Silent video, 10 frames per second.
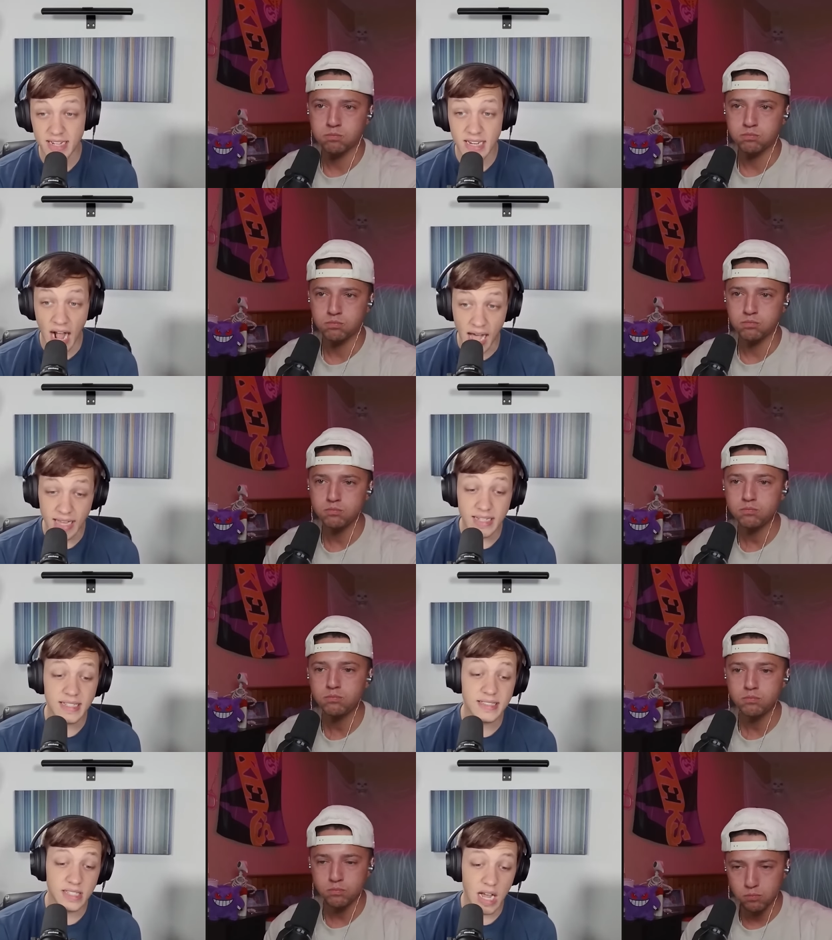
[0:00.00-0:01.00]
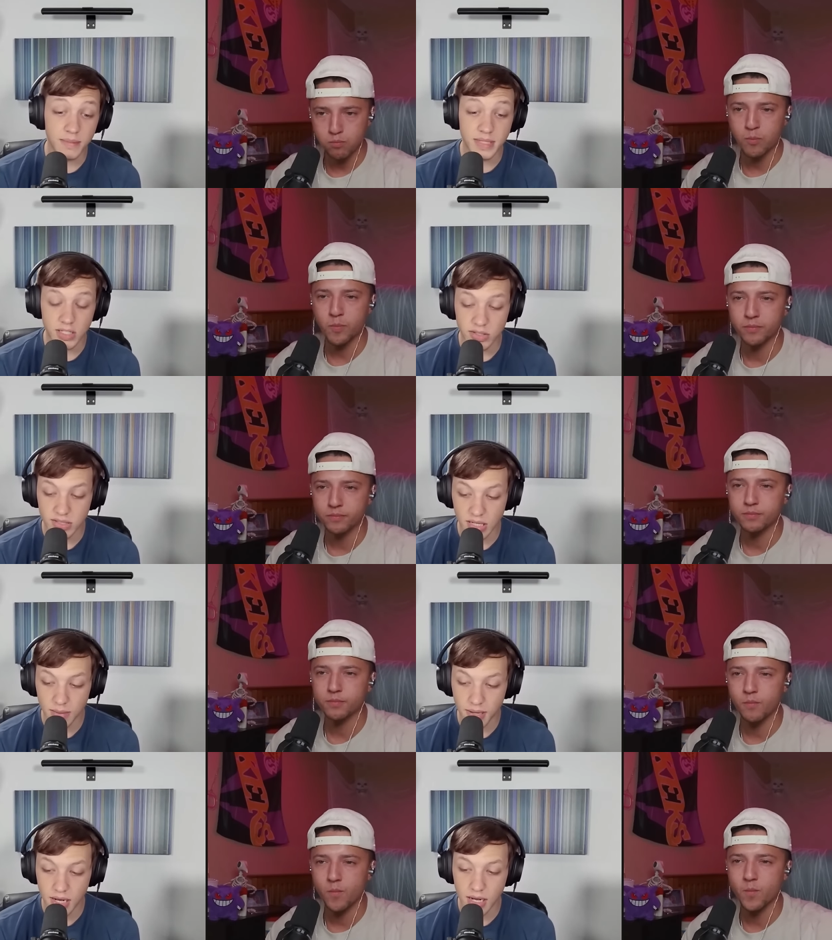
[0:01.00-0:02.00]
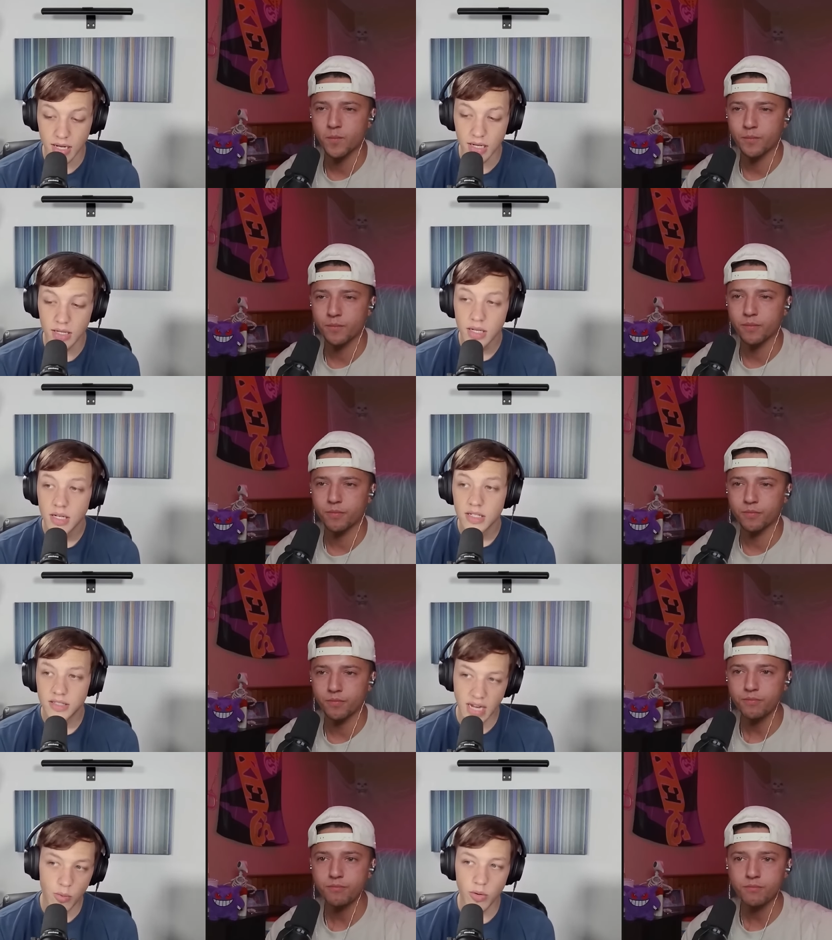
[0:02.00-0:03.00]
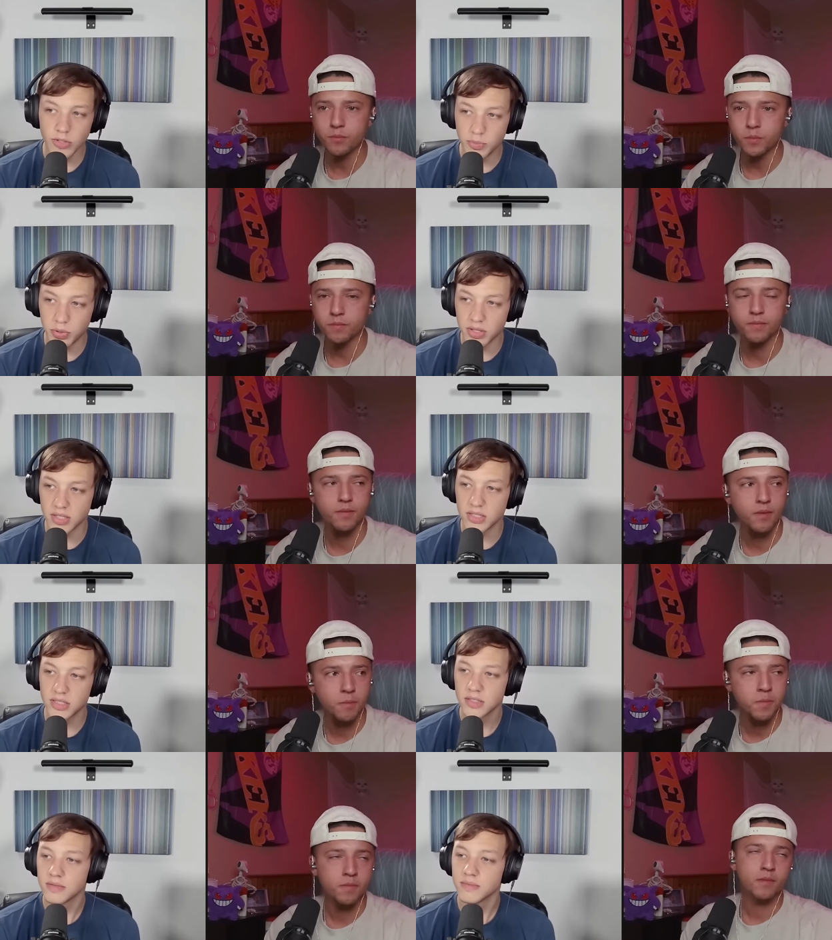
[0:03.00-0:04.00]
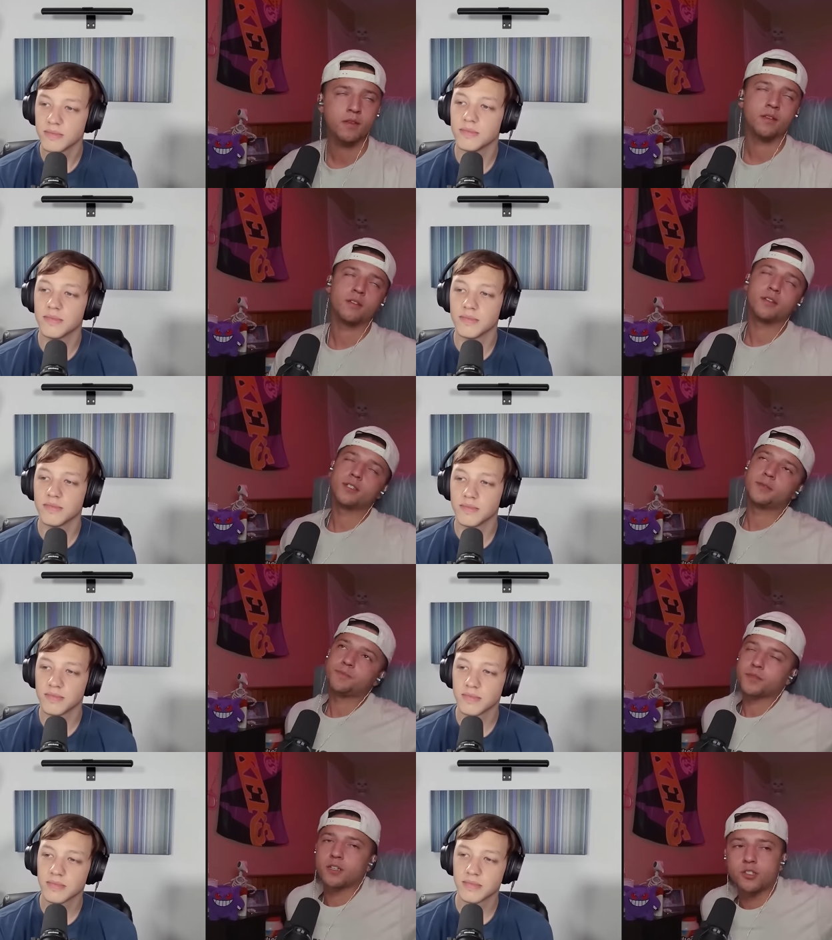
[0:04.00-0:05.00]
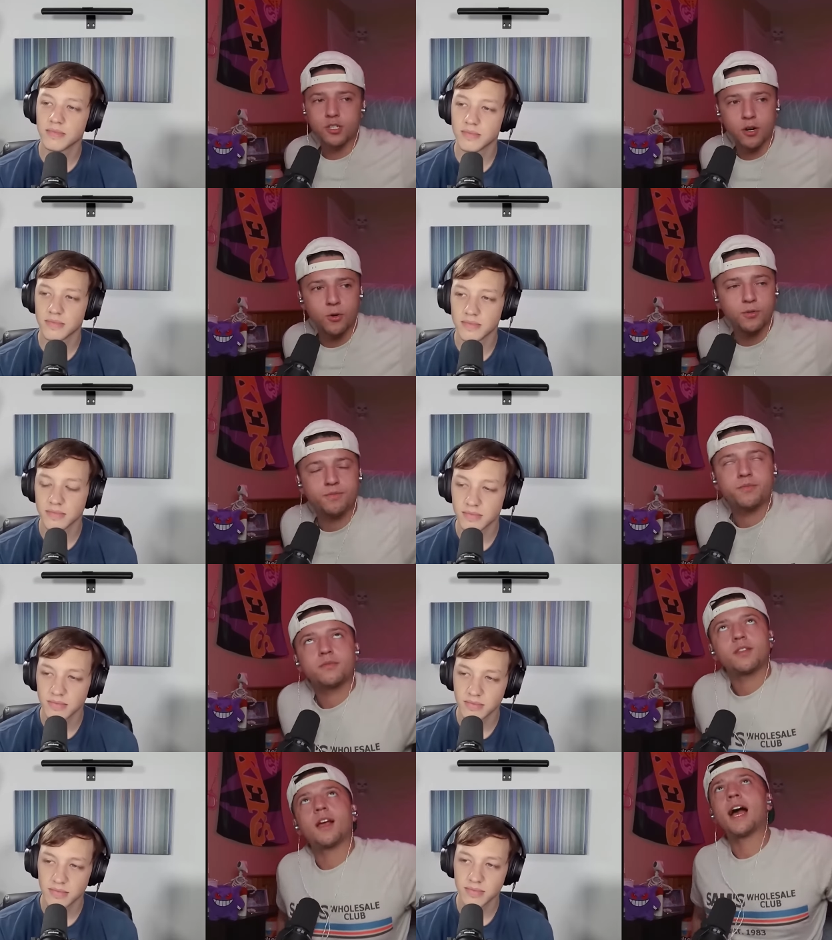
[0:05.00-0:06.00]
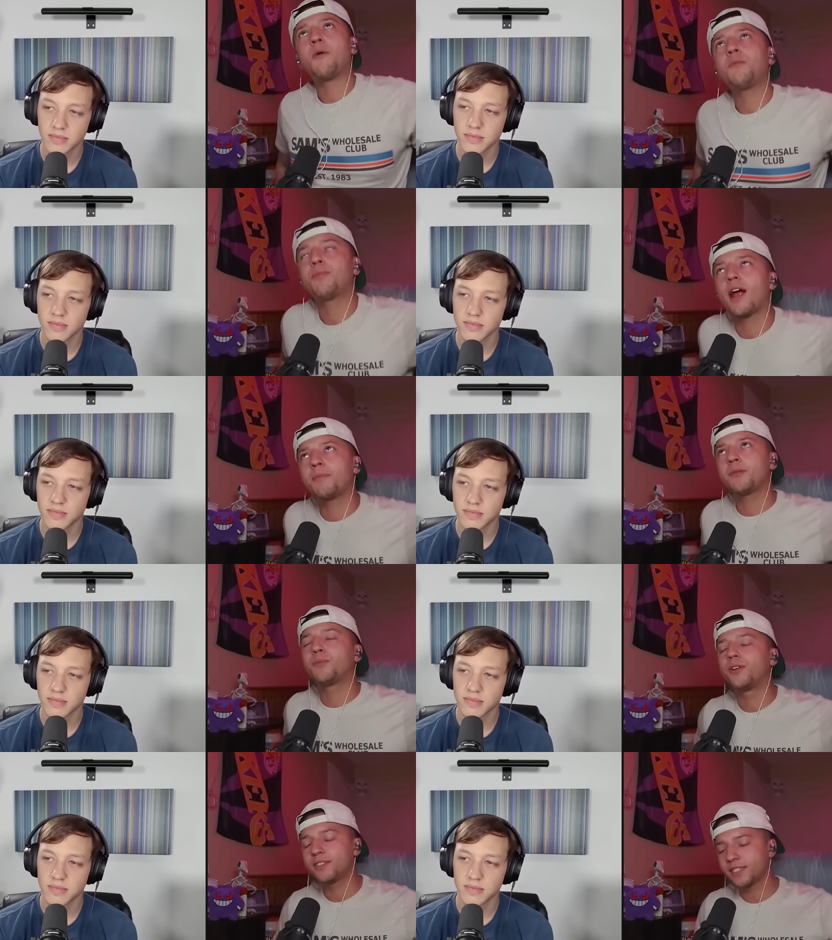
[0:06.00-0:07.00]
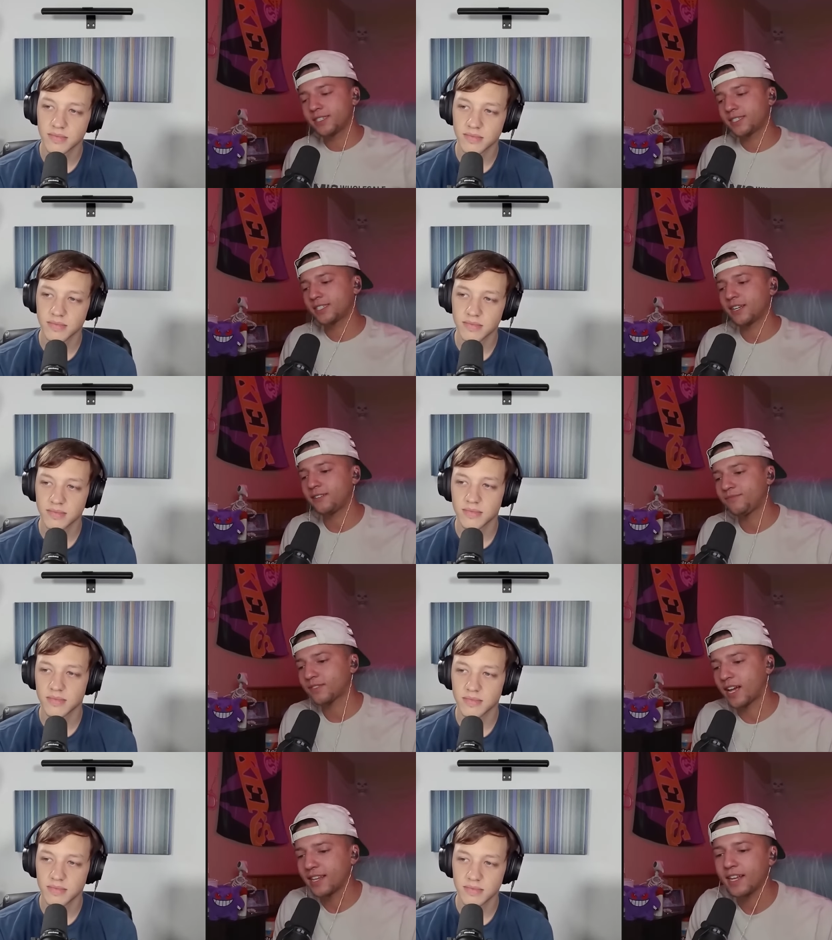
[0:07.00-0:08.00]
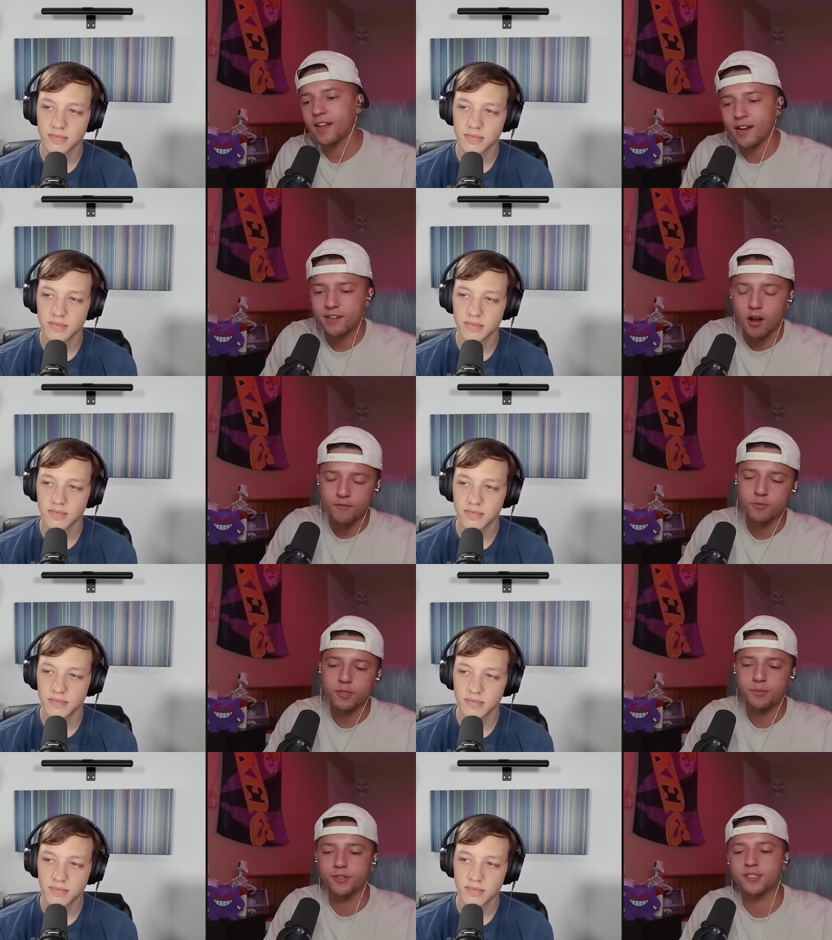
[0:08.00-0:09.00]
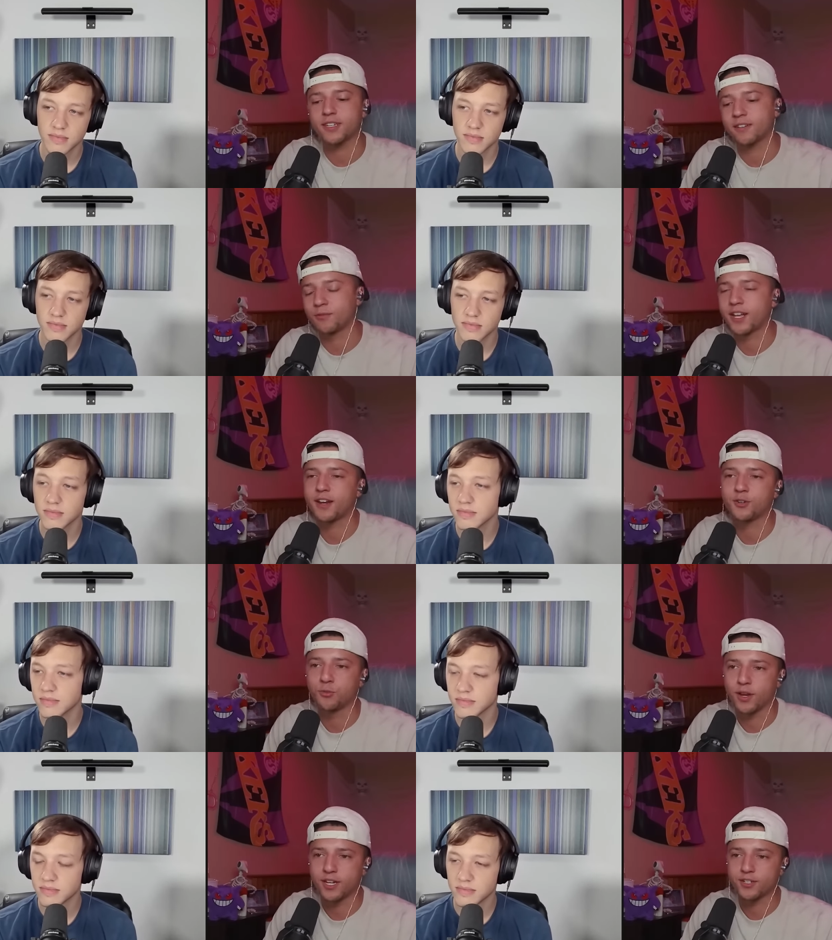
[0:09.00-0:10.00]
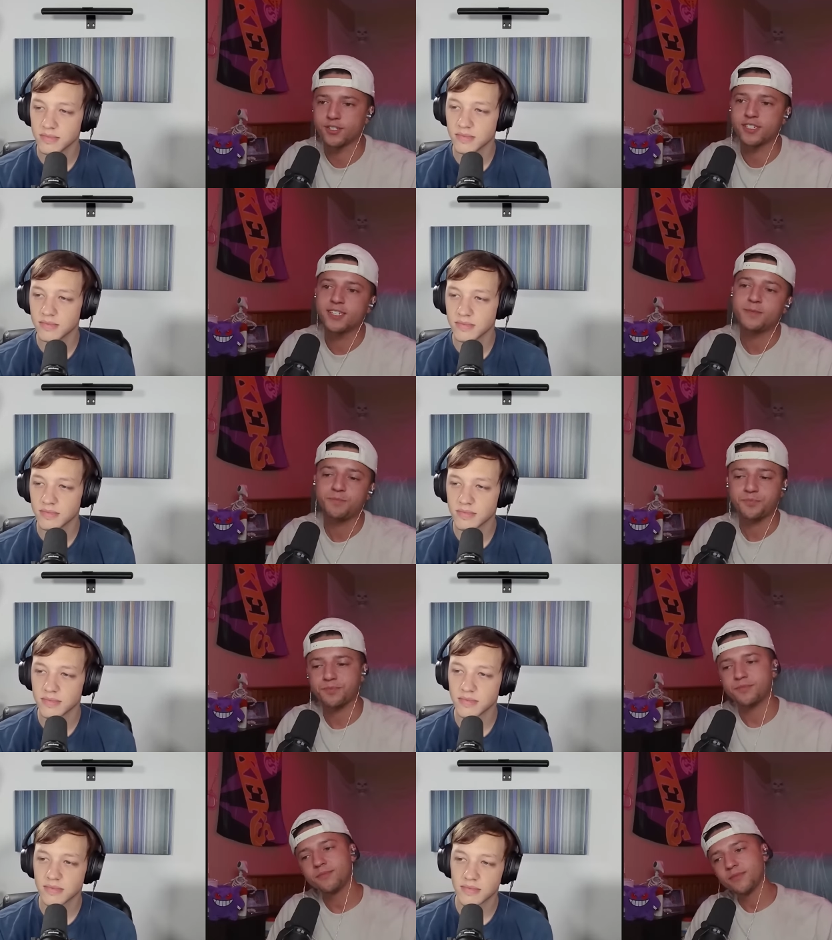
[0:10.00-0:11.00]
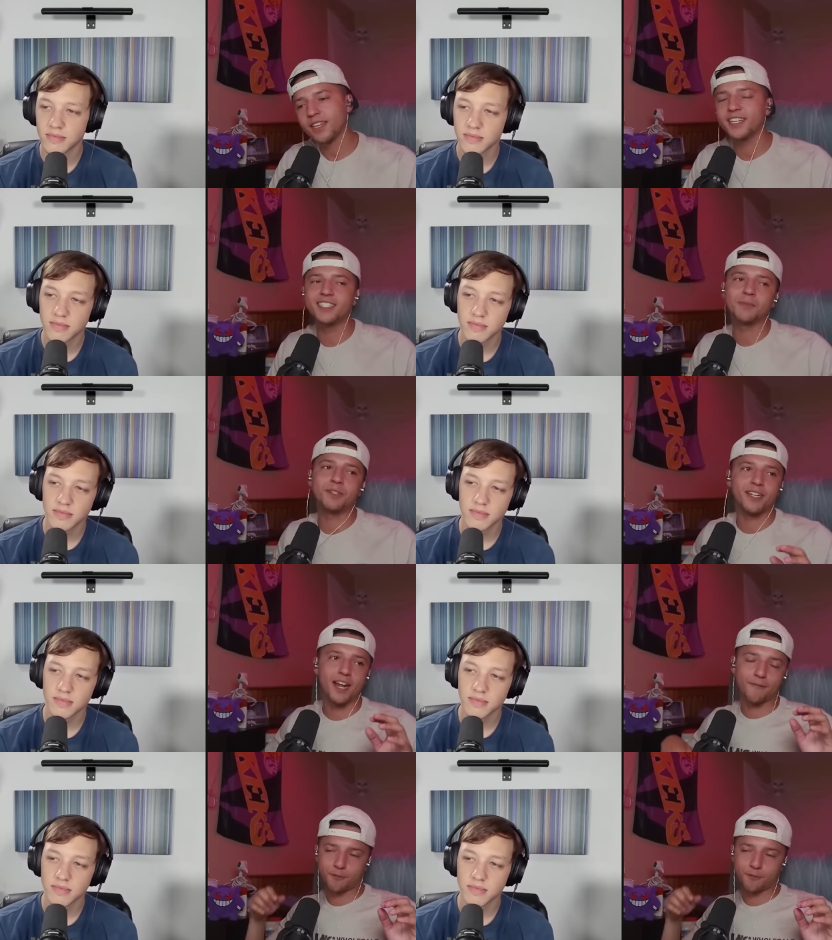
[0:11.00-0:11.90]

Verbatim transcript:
Speaker 1: nine is top tier cinema. Zay, where would you put this? So
Speaker 2: I would probably put this, I think I'd comfortably put this. I, we kind of do ranges. It dipped in and out